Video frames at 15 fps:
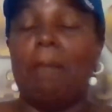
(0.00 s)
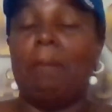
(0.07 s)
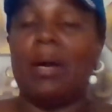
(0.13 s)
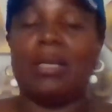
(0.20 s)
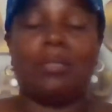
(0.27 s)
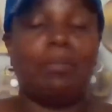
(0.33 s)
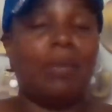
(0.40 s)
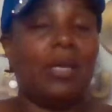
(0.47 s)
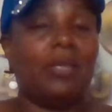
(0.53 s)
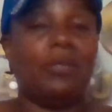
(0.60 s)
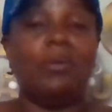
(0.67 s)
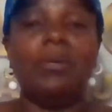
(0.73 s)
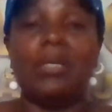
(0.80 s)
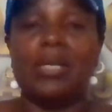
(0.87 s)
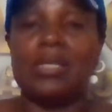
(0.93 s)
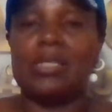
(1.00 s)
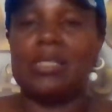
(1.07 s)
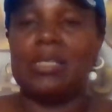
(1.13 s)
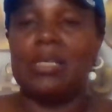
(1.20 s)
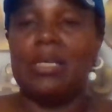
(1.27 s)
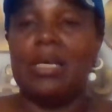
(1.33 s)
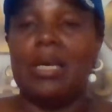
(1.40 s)
But my
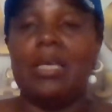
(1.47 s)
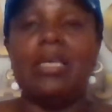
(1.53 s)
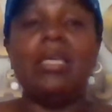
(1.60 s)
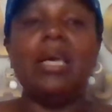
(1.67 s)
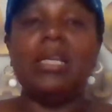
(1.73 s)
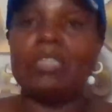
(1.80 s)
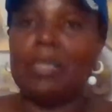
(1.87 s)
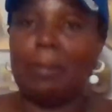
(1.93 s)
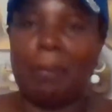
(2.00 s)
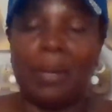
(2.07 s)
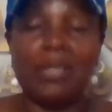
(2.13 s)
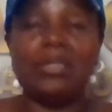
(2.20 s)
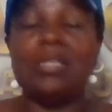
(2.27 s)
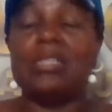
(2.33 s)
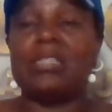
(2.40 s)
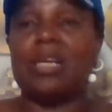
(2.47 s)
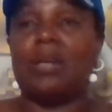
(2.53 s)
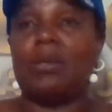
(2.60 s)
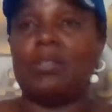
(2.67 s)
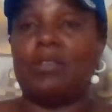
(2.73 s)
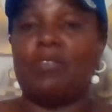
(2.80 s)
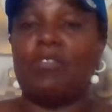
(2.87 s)
goodness, here chapati, it's a
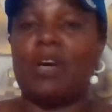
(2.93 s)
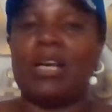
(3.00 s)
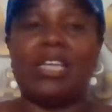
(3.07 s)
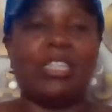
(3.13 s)
lot of work,